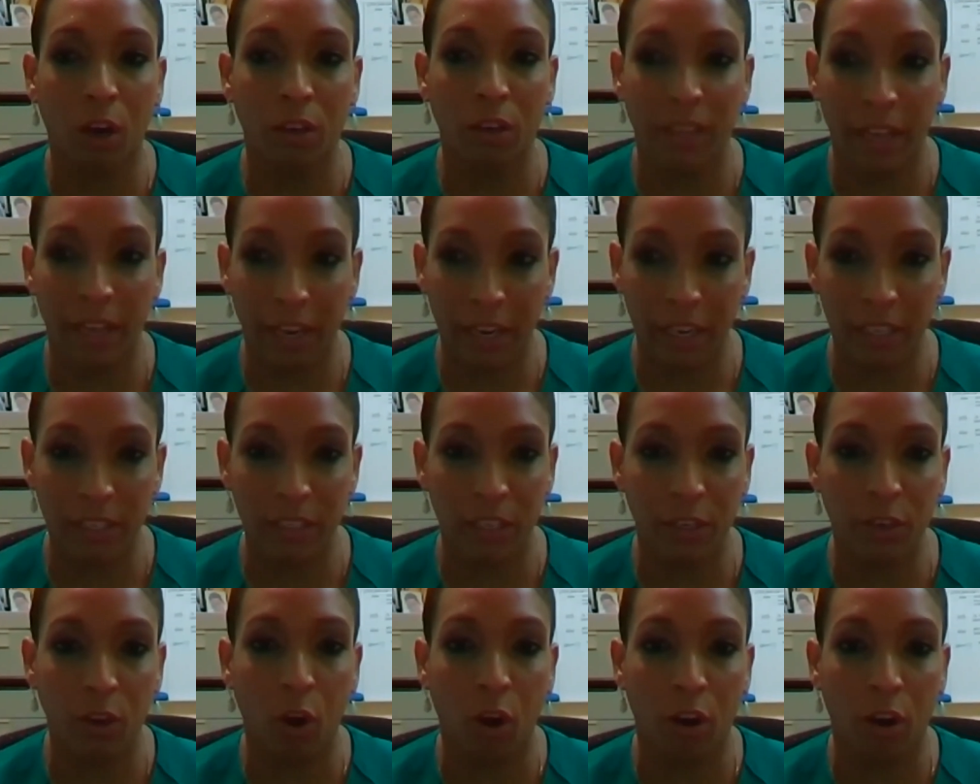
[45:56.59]
there is
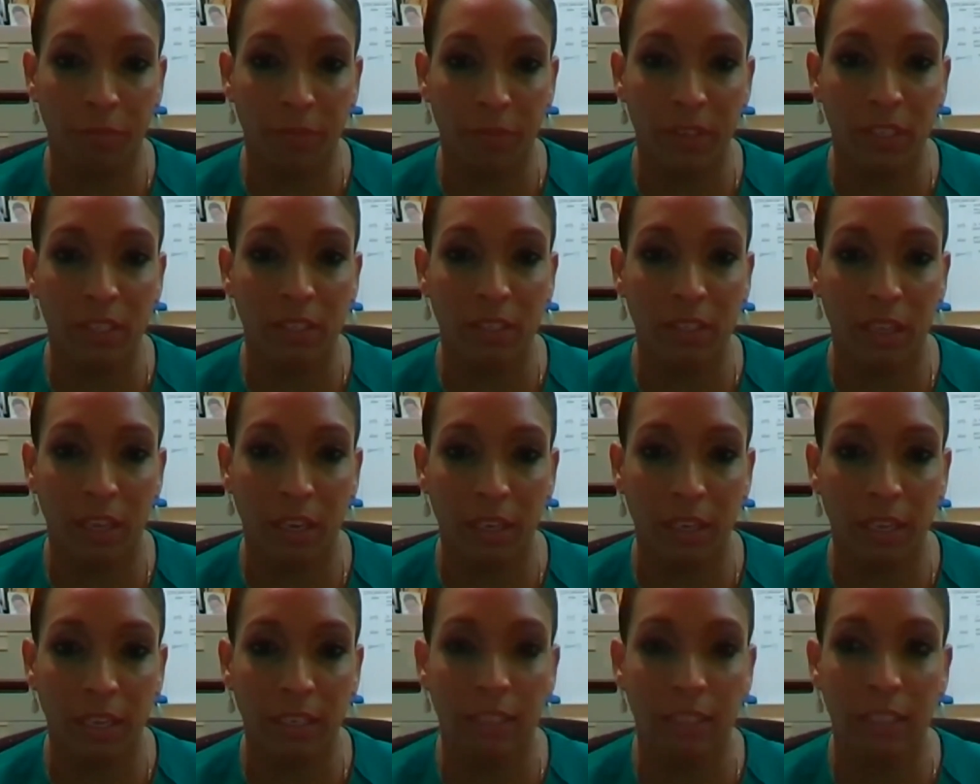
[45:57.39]
an office
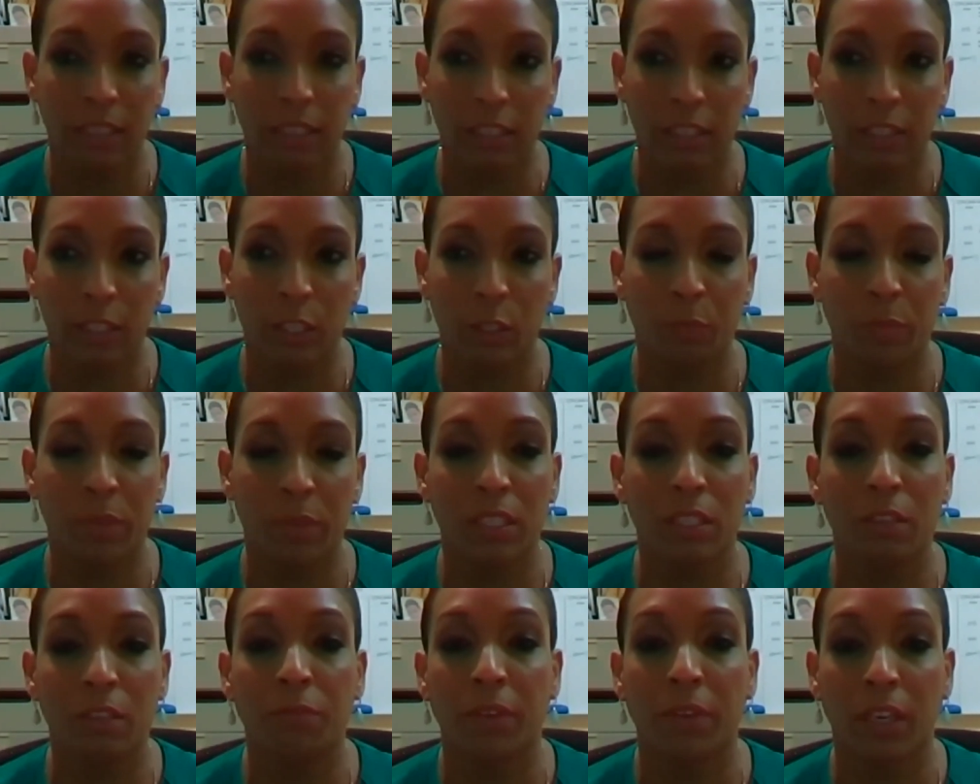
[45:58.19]
there that deals
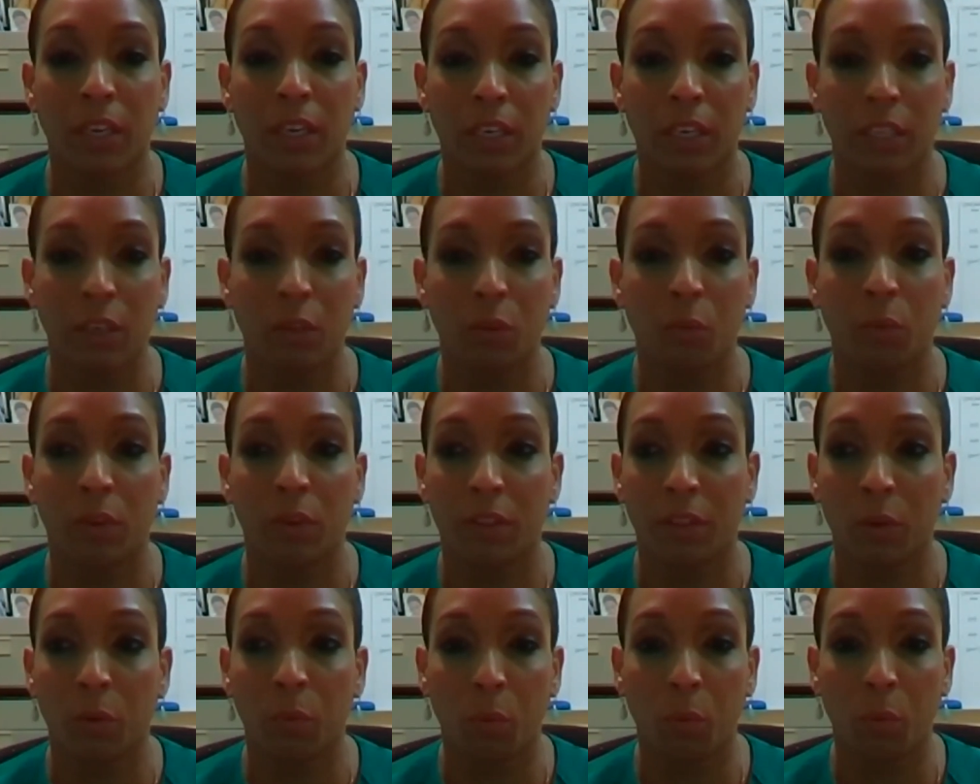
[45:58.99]
specifically
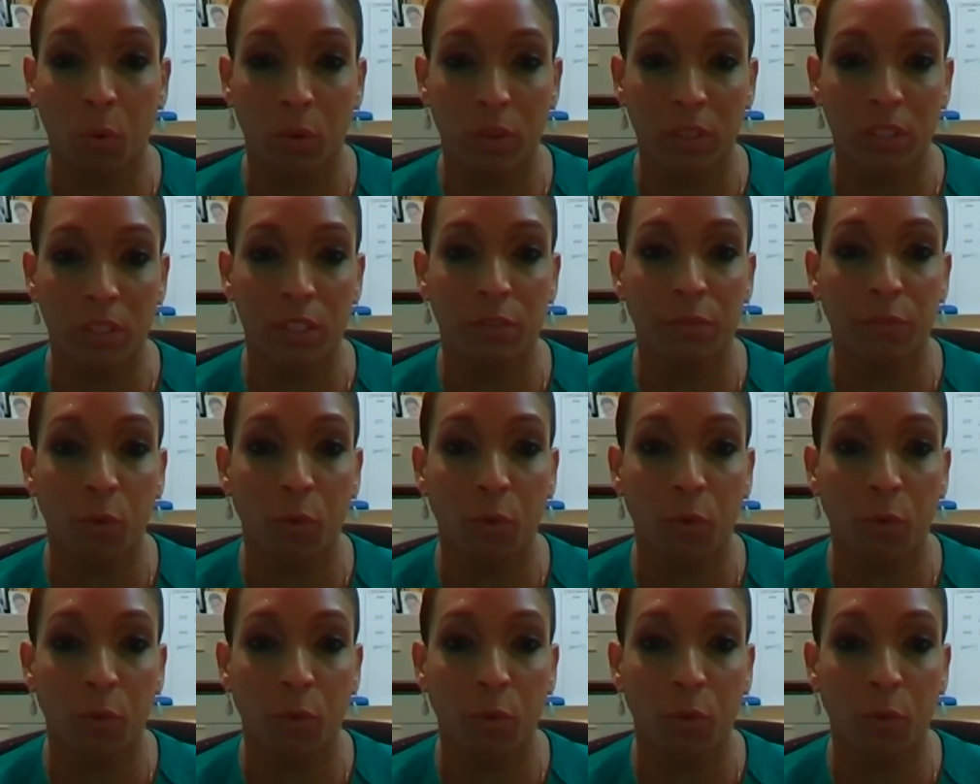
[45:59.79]
with awards